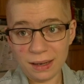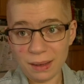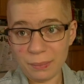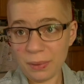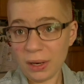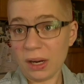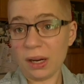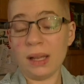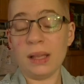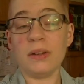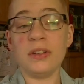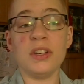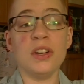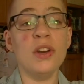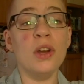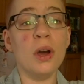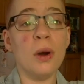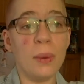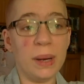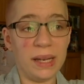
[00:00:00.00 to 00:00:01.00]
I'm not allowed to
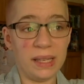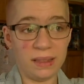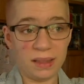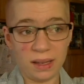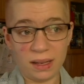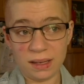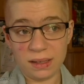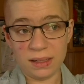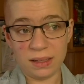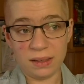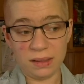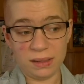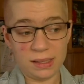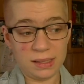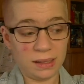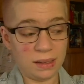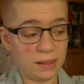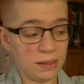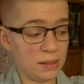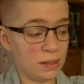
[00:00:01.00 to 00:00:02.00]
know anything until it's
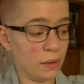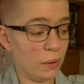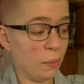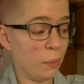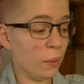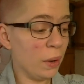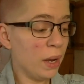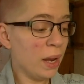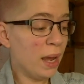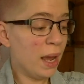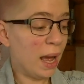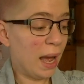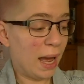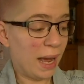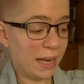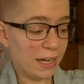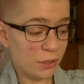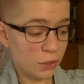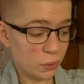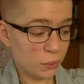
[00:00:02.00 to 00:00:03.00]
done. So
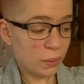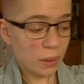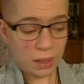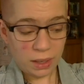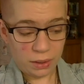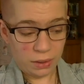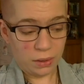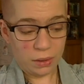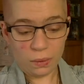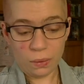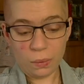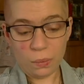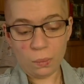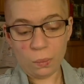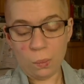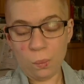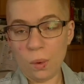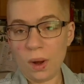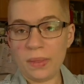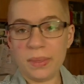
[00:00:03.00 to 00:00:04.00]
I do not know
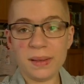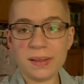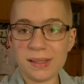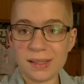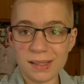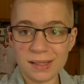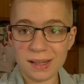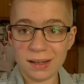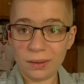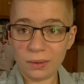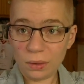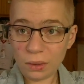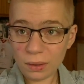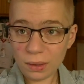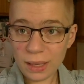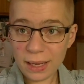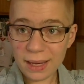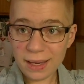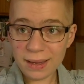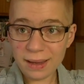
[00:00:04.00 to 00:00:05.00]
what this is gonna look
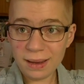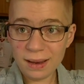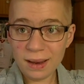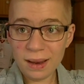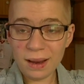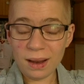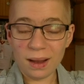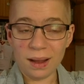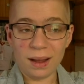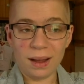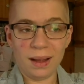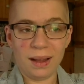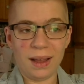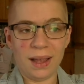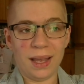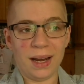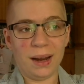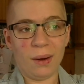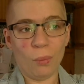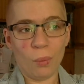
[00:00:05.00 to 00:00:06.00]
like uh,
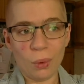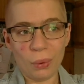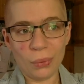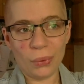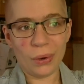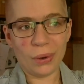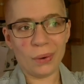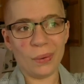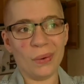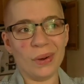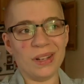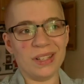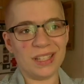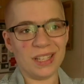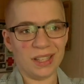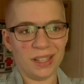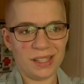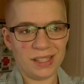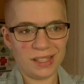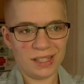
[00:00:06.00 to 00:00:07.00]
and I won't know
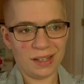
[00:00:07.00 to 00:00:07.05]
until it's